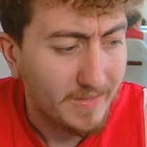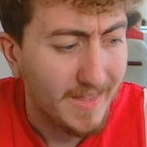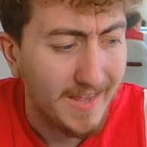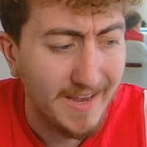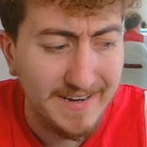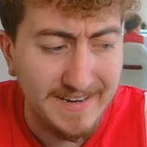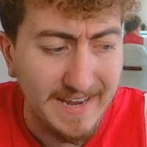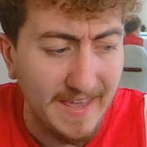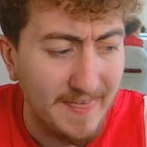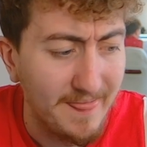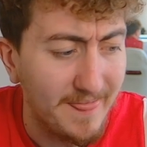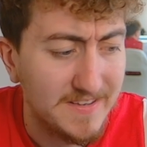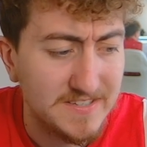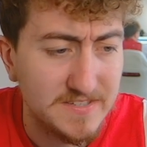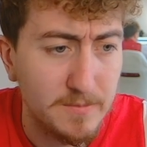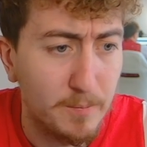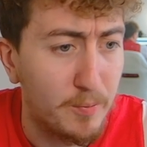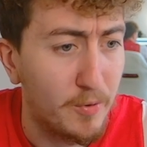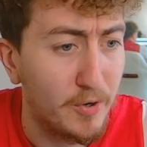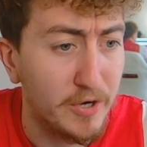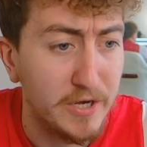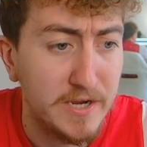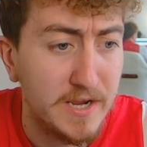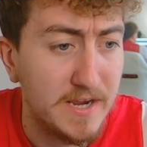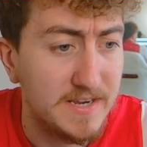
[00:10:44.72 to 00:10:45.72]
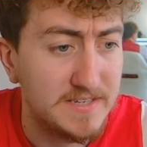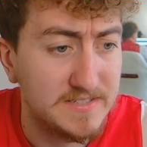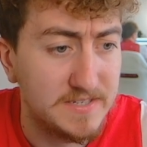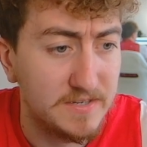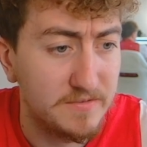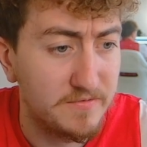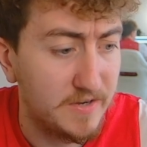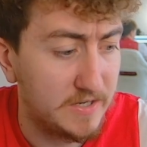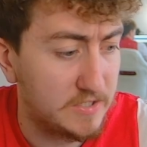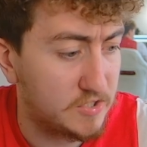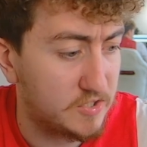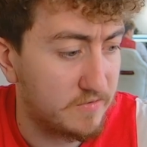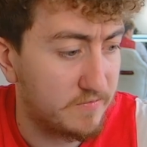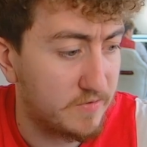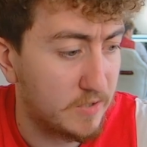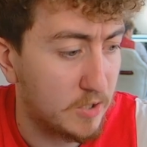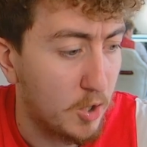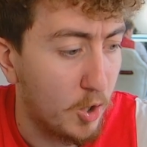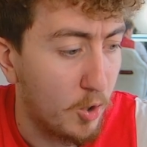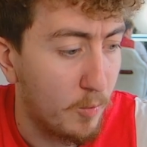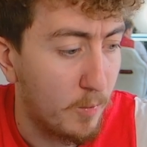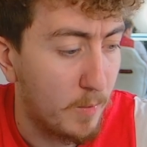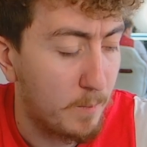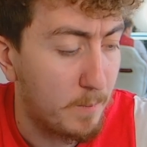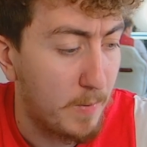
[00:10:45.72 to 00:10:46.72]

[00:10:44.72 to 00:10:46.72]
again, that's a pretty easy fixture for Cole